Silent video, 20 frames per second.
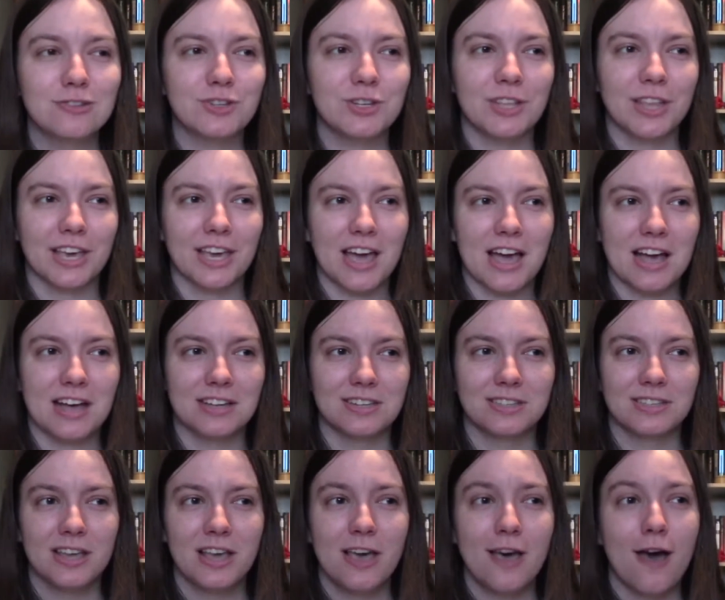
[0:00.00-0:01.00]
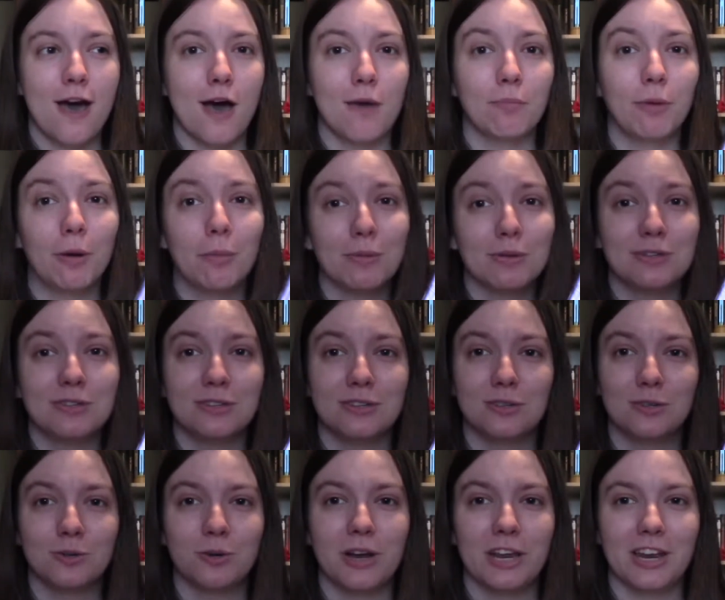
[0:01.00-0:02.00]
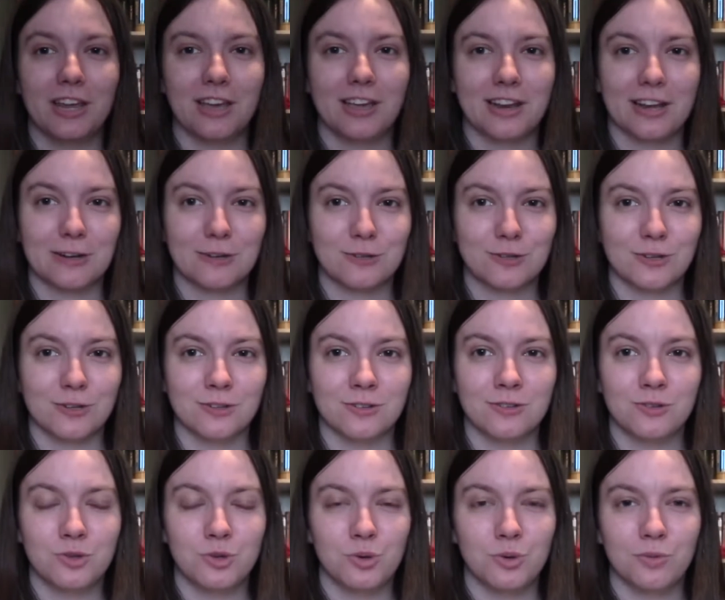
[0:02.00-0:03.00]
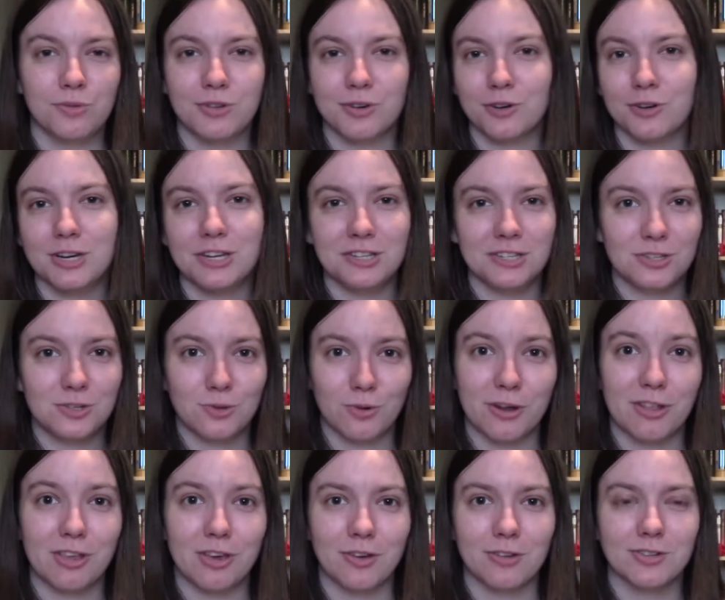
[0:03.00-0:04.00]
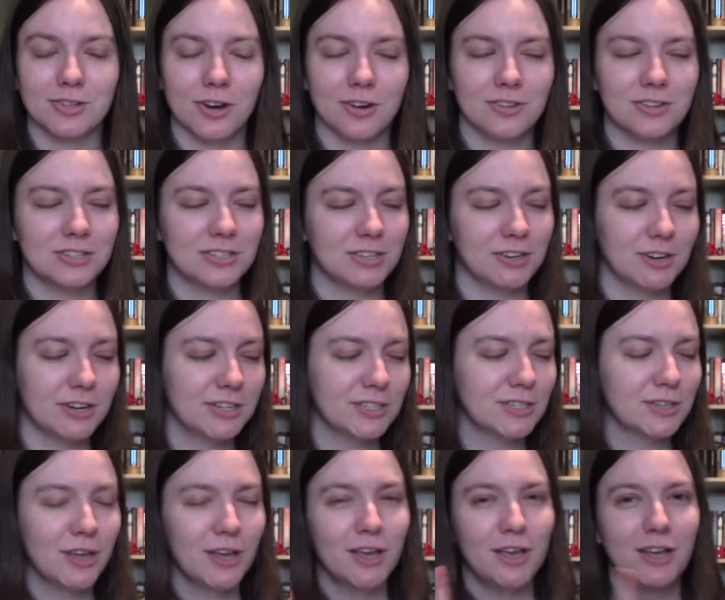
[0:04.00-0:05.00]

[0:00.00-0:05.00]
She like has a purpose, a story, and a connection to the crazy story that goes on in this series.